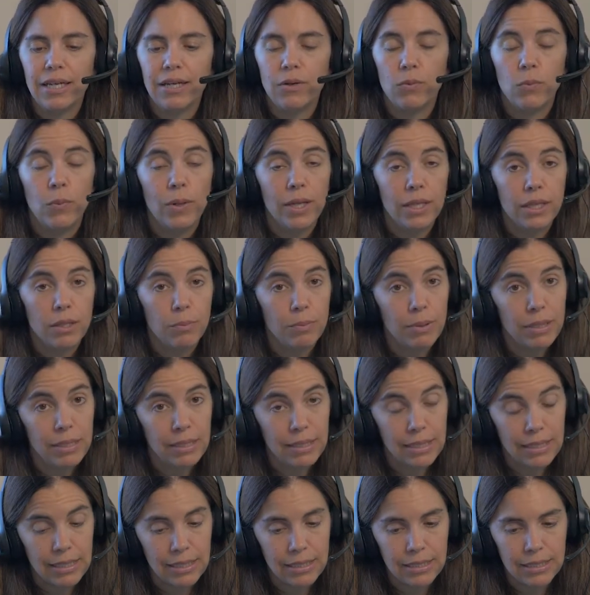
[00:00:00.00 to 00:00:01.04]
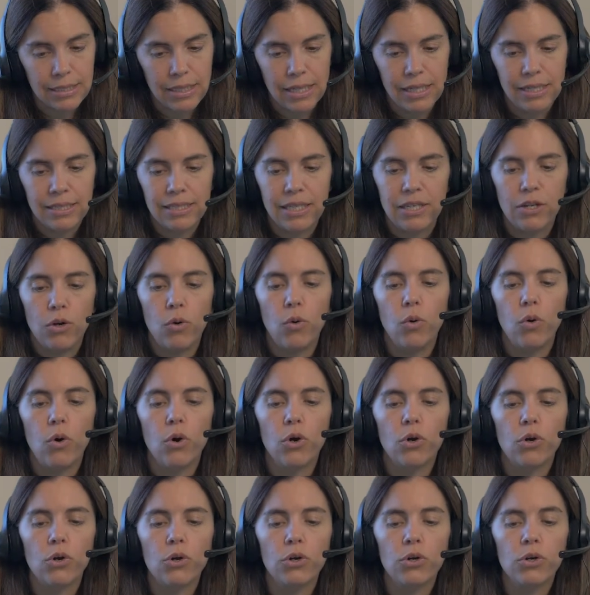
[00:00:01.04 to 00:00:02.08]
with the pill in it is an
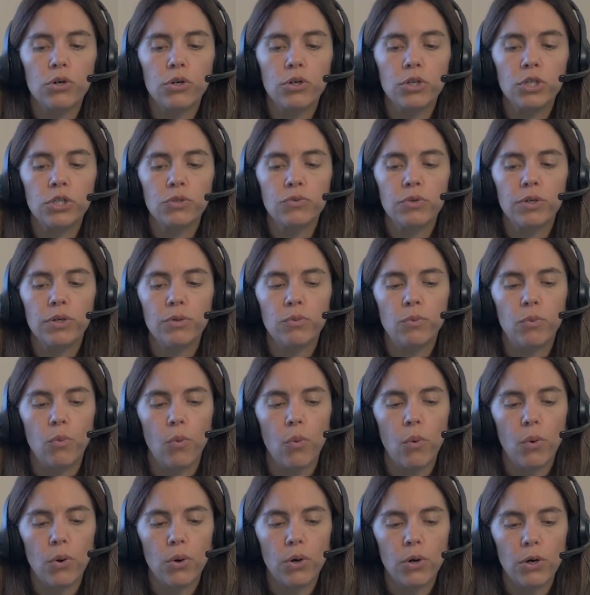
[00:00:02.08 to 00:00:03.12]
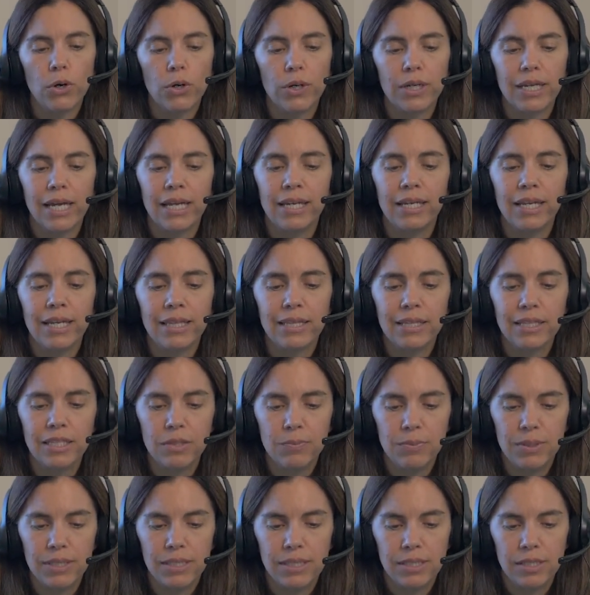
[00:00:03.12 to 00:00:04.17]
earned reward and nothing to
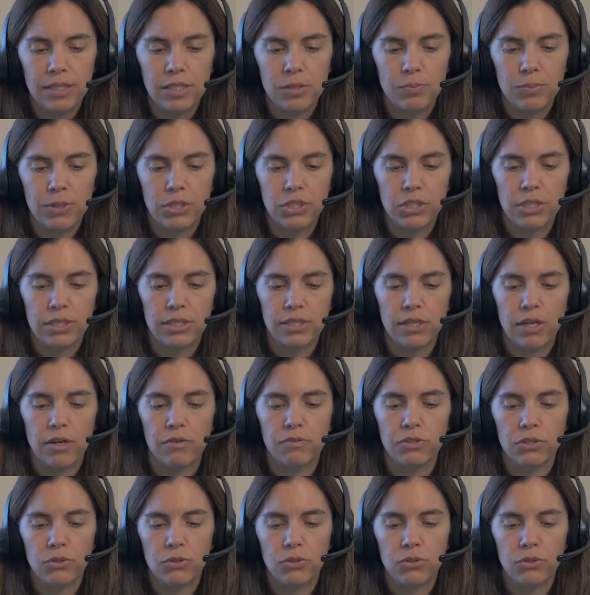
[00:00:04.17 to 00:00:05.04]
be suspicious of.